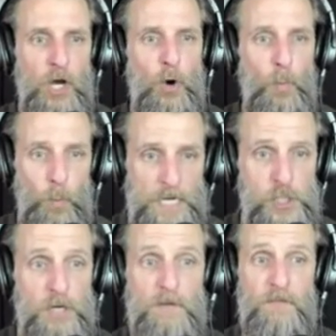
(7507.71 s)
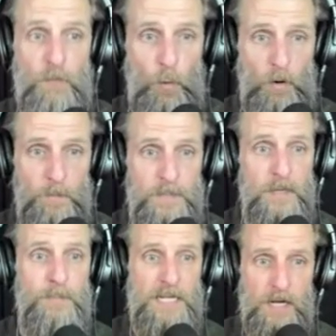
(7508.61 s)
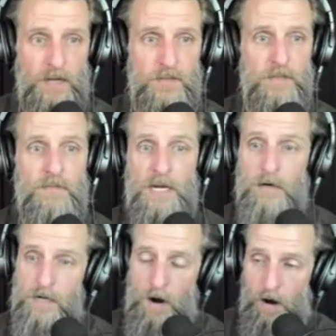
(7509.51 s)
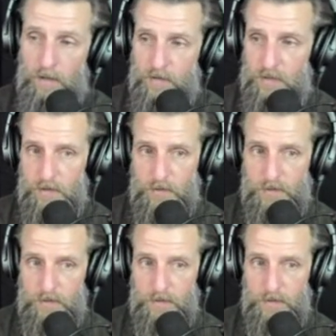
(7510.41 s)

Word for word: which formed because of their causes.